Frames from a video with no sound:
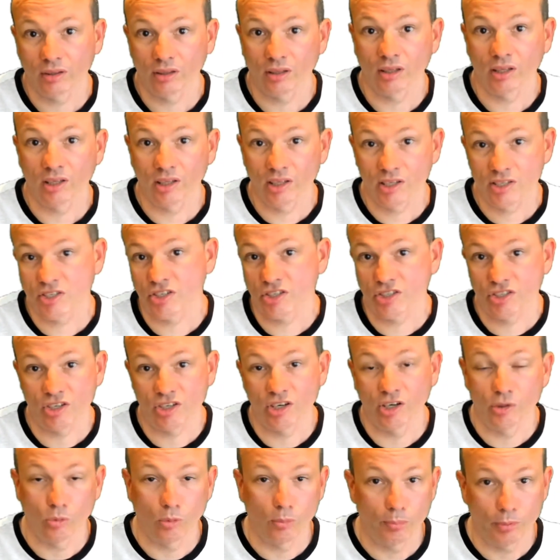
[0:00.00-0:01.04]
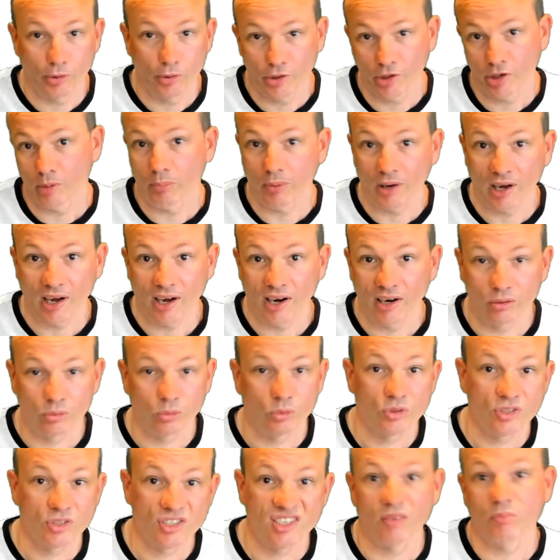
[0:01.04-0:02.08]
Let's just go to a burger bar
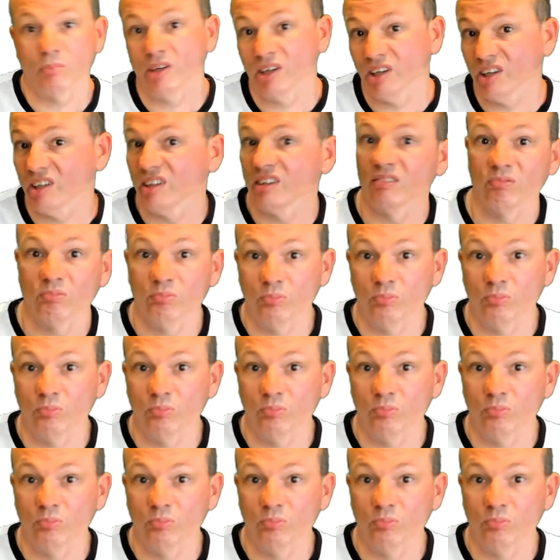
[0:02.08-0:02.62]
or something.